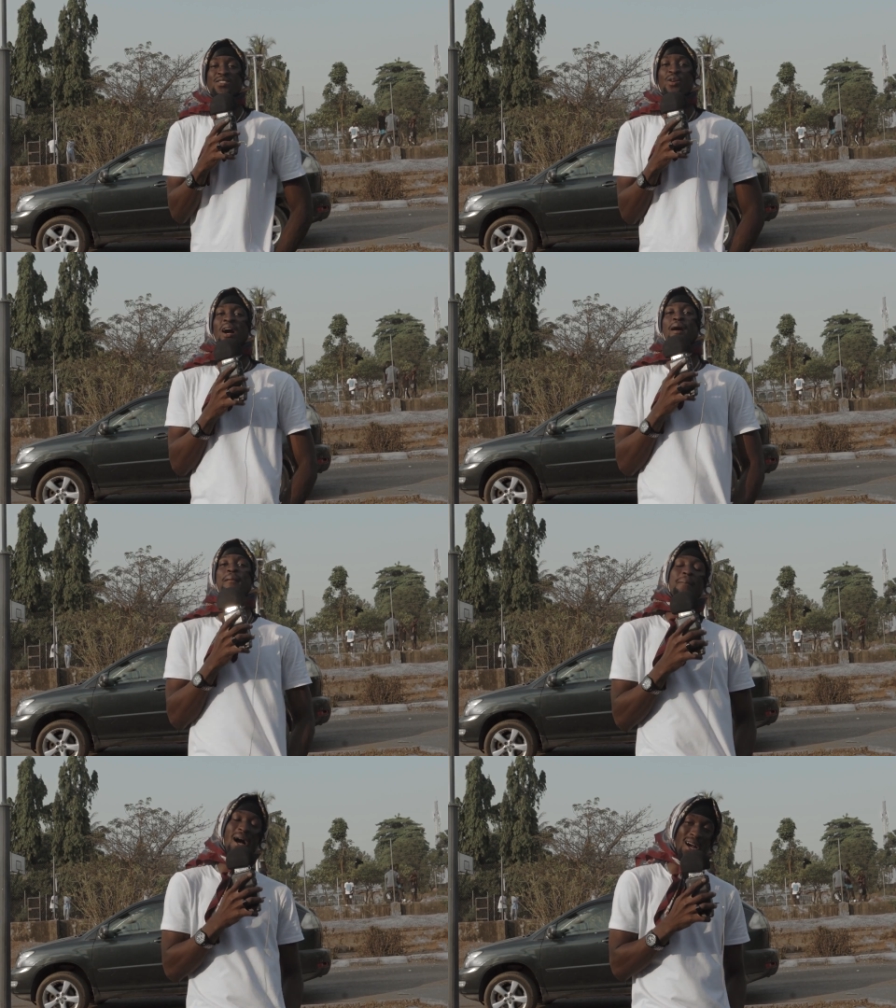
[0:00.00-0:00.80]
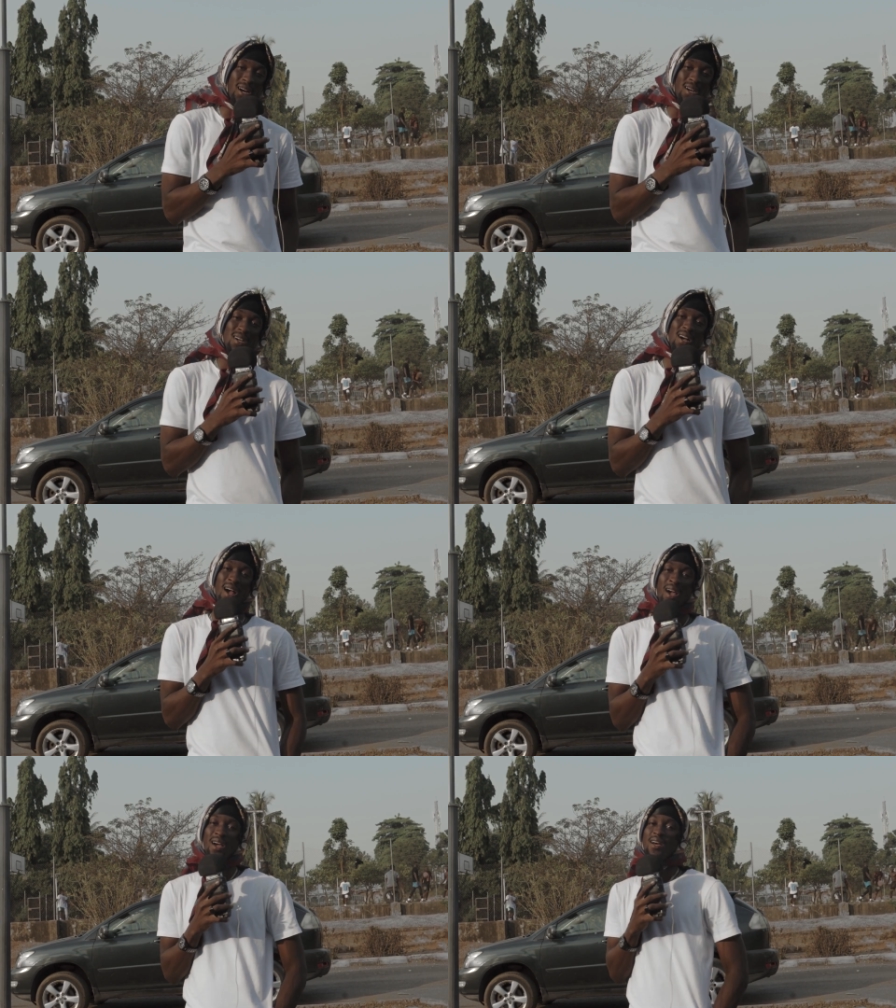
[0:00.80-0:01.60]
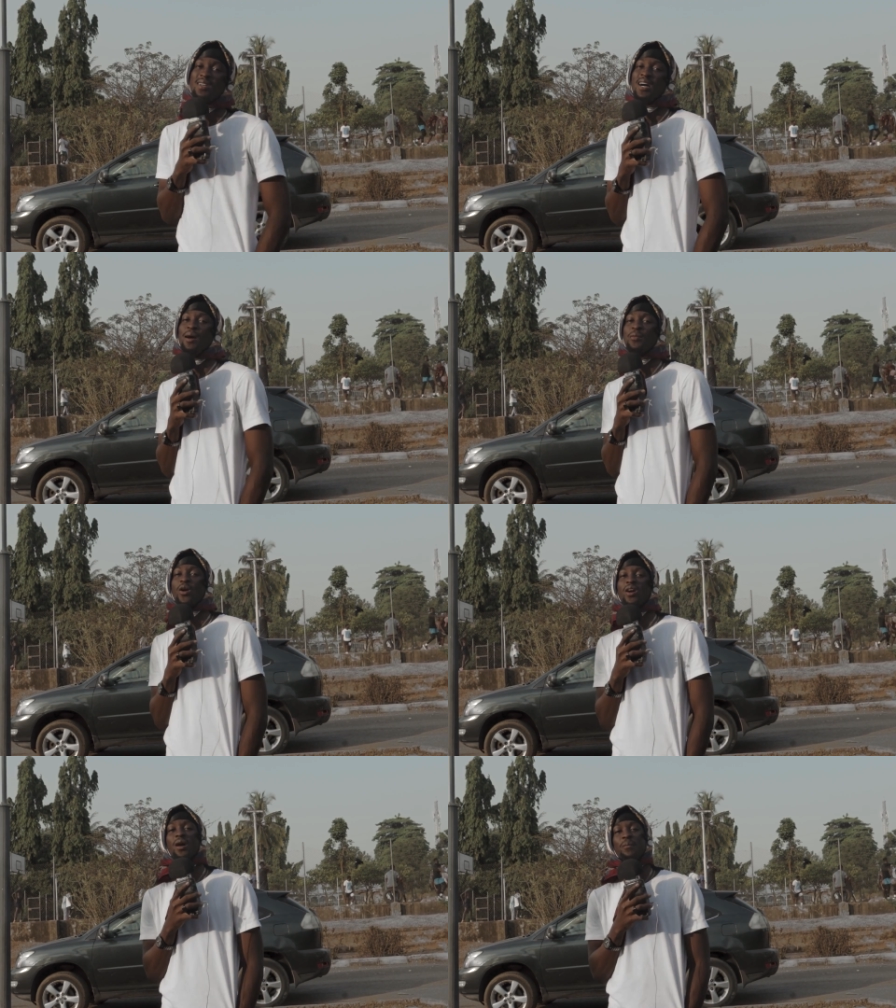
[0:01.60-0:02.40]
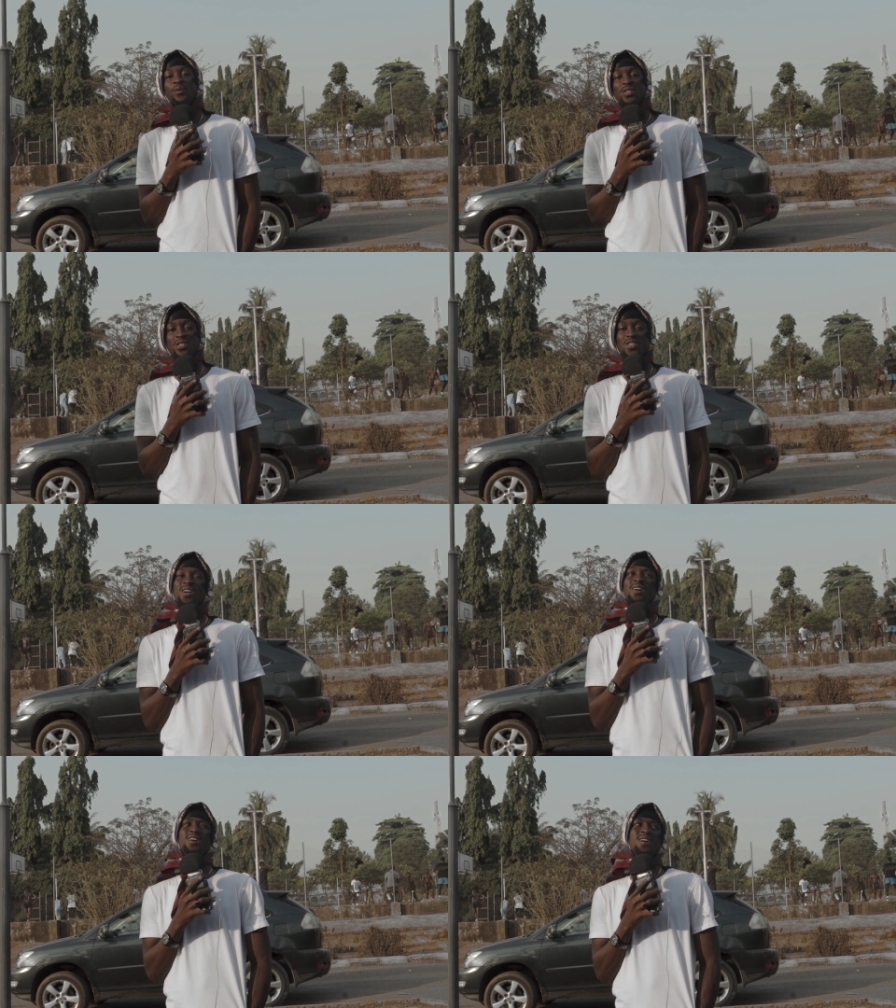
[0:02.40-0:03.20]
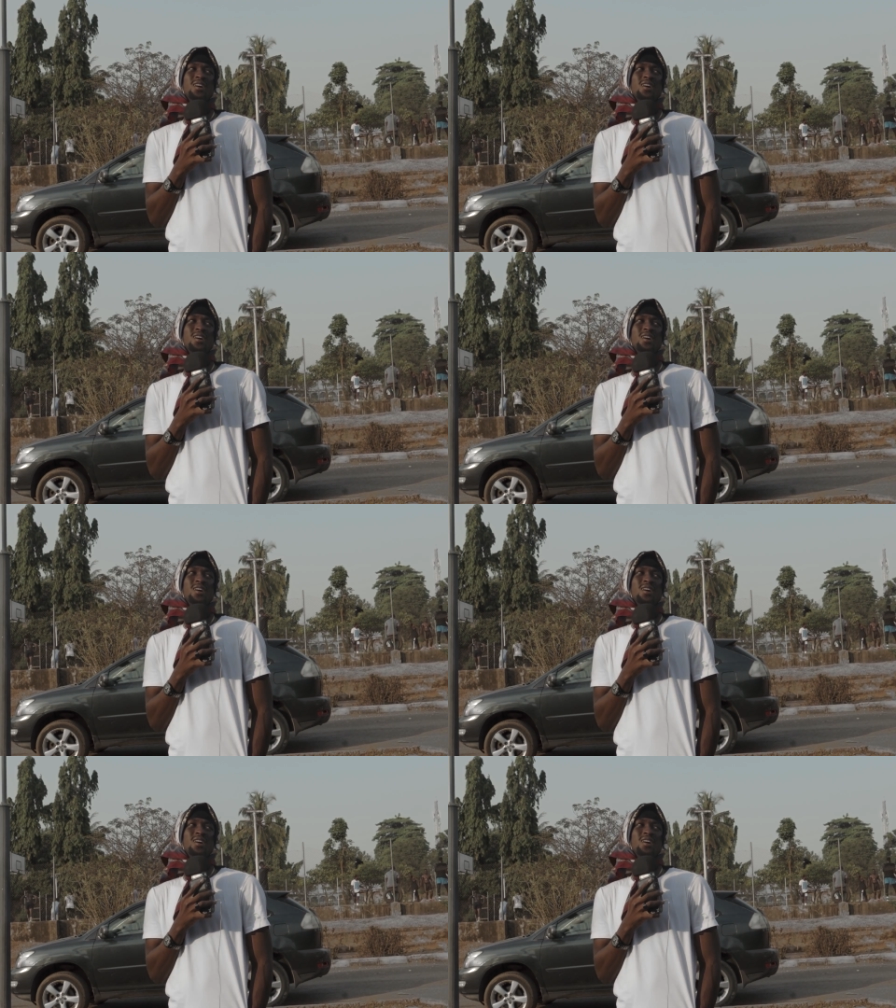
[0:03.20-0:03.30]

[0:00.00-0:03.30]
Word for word: so I am back, and I am currently at Bodija.